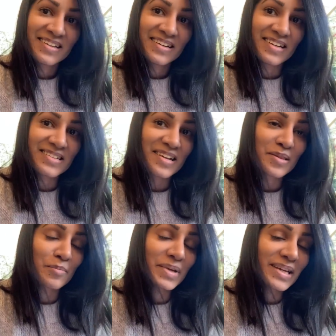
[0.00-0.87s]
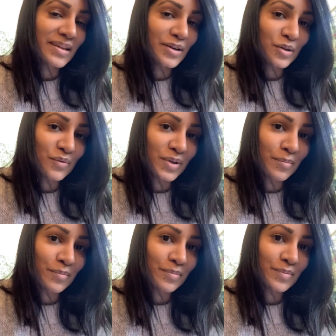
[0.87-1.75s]
I take the mickey out of
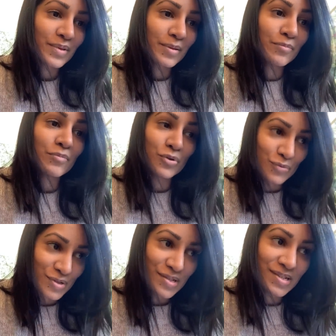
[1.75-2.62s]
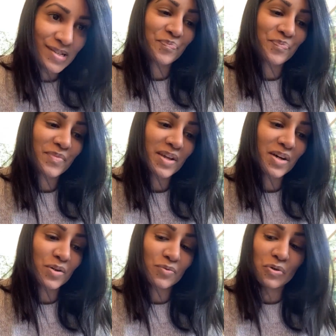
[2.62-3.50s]
him the most
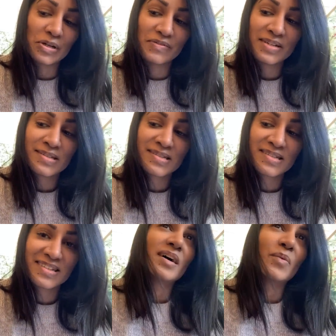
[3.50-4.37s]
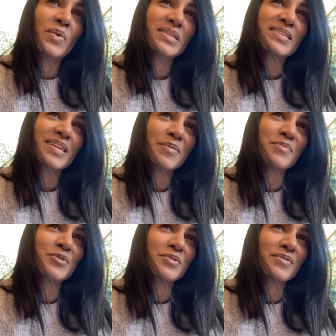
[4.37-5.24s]
out of all of us. I wanted
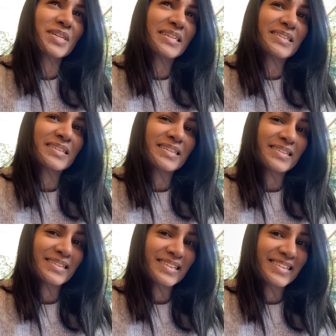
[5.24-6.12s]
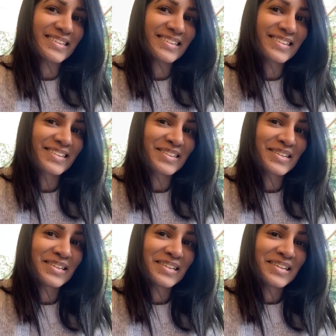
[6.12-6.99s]
him to read it and like
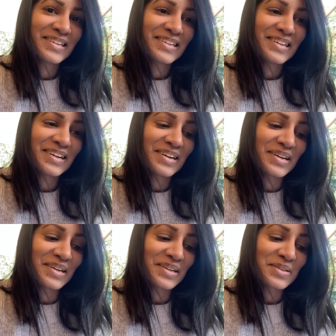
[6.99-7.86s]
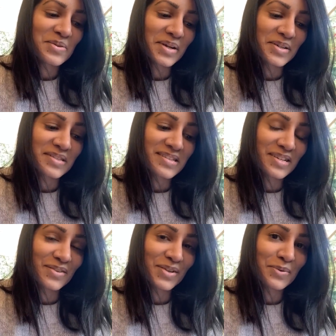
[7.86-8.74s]
uh, so I could
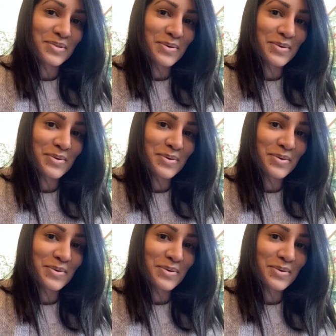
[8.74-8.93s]
see if he was